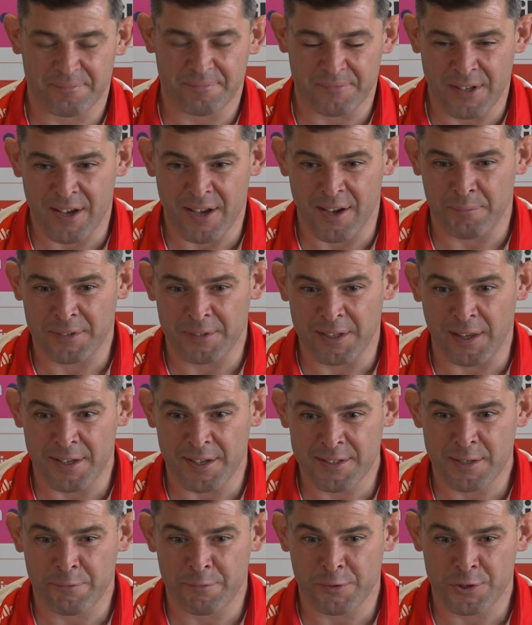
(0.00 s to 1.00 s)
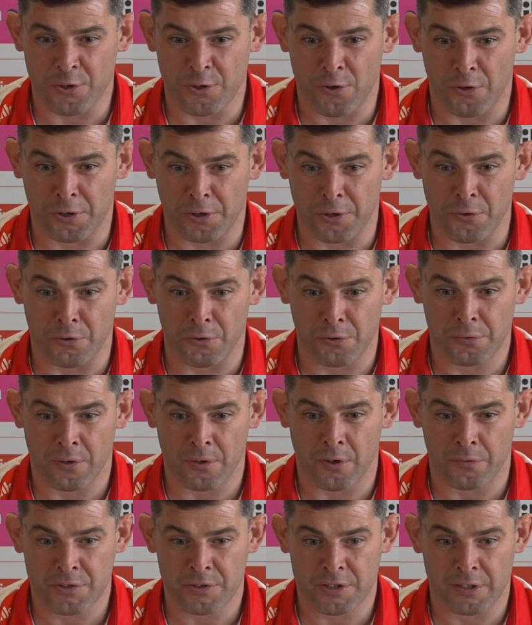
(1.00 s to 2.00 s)
Yeah, I'm delighted for Sean. I know,
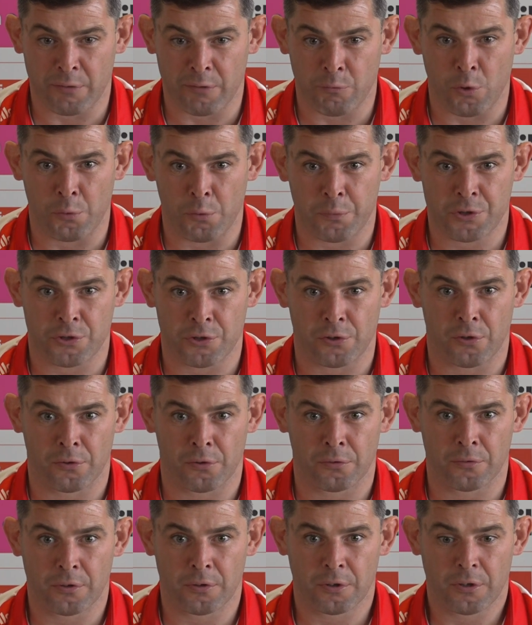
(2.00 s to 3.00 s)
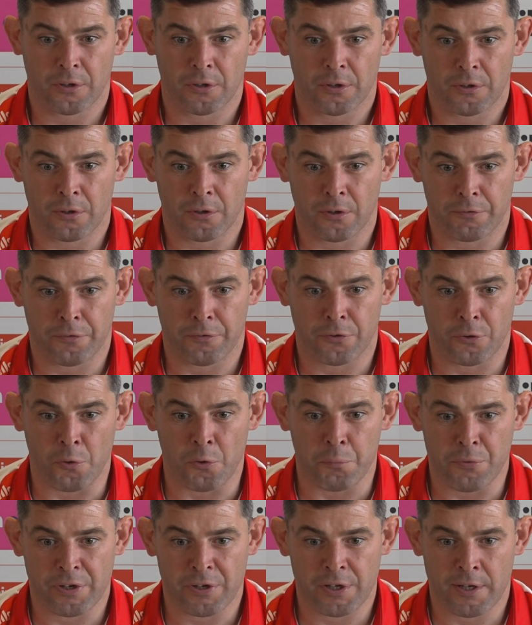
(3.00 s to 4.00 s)
obviously, I've worked with Sean for a
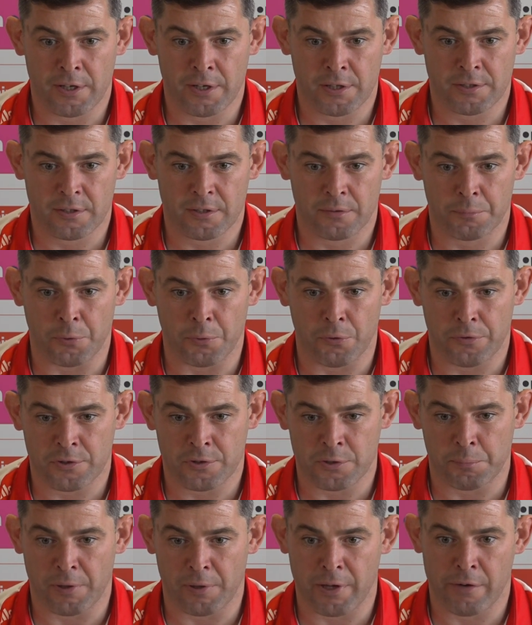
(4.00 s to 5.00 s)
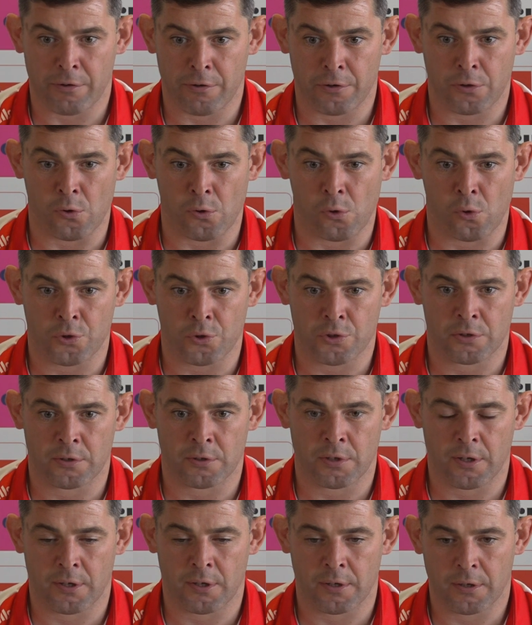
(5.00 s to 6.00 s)
number of years, both as a player and a coach,
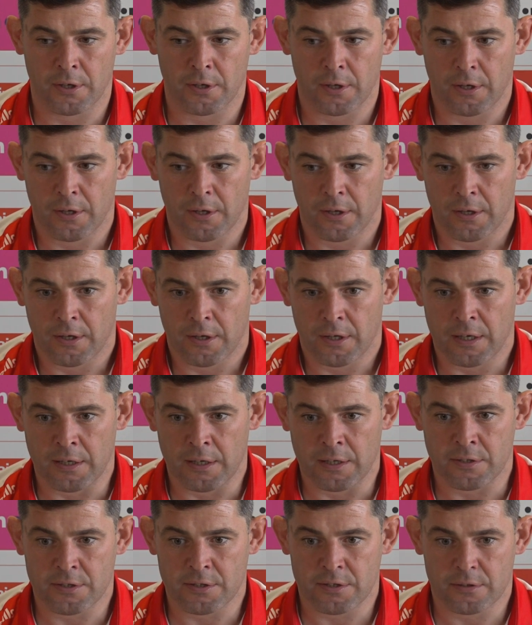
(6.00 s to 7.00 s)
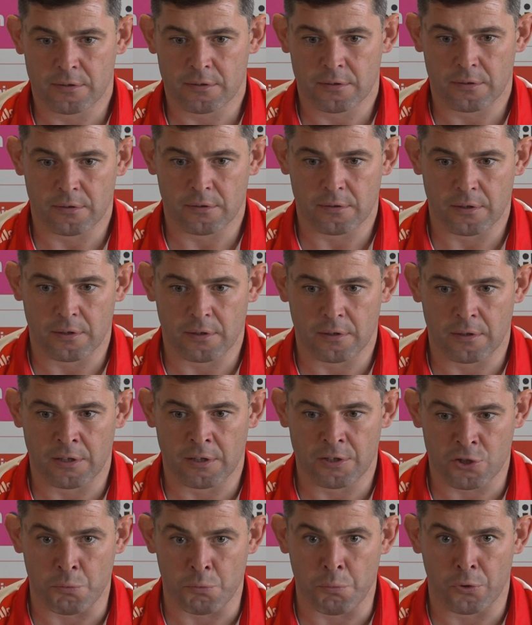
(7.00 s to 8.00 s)
and he's
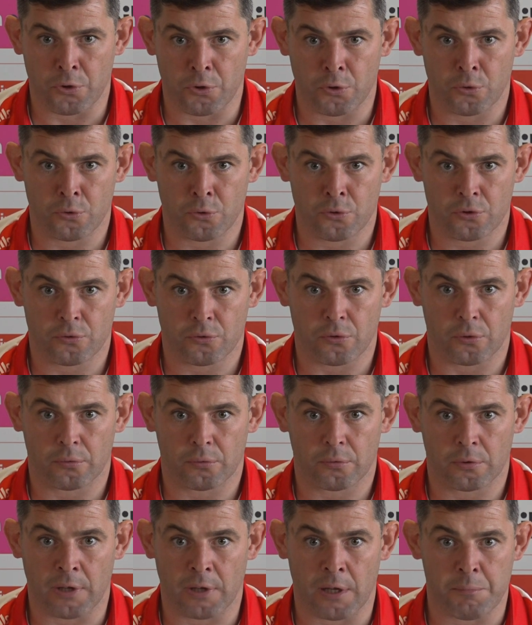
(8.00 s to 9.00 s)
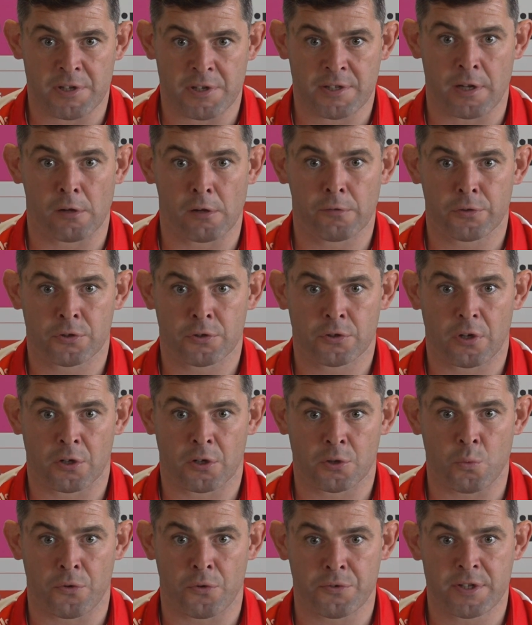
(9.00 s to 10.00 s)
someone who's, like myself,
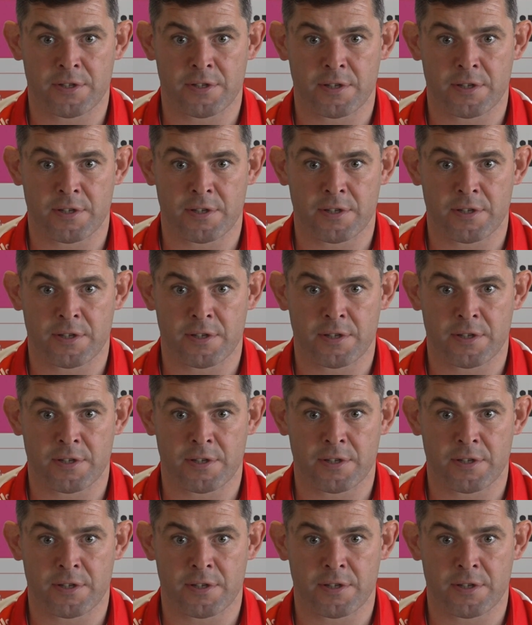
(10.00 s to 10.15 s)
has wanted to